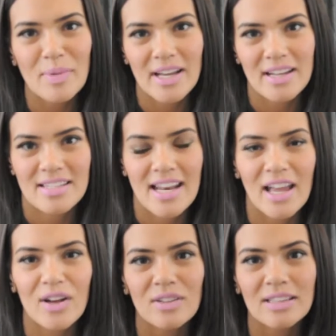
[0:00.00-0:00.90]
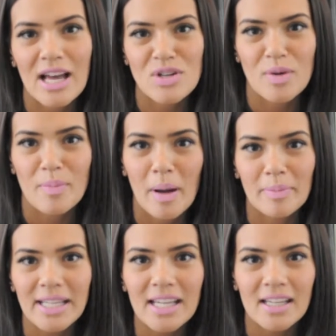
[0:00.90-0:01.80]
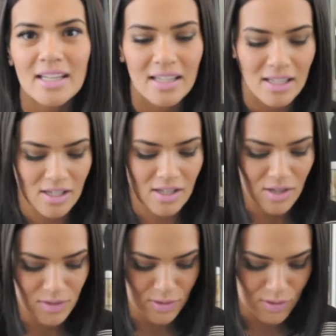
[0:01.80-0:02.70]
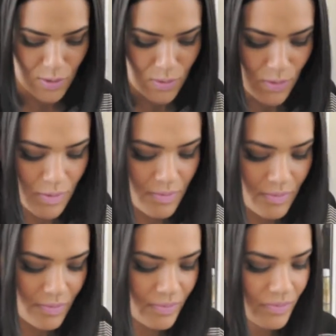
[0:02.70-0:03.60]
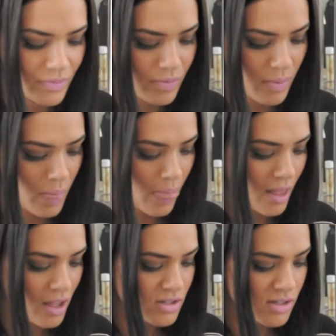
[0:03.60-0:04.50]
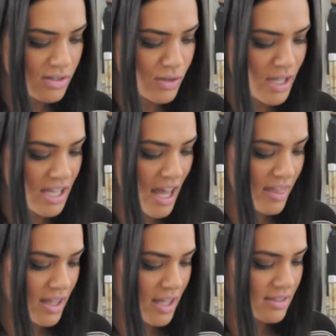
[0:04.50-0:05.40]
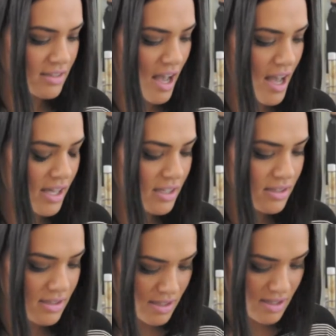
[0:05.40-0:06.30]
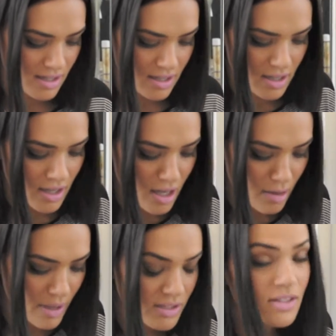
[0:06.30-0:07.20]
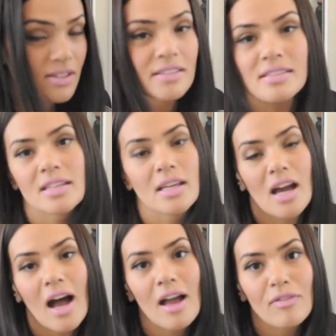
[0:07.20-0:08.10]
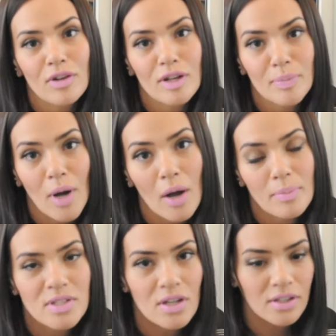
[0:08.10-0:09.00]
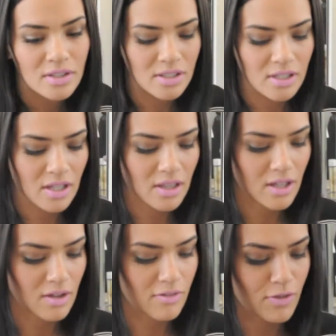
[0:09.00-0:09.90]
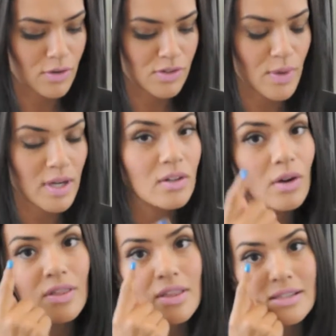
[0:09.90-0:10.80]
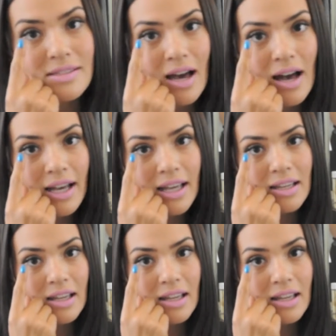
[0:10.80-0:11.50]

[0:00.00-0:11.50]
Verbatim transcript: a product today called Lash Republic. So, just looking at these guys. Um, as you can see, I've already popped on the first one on this eye.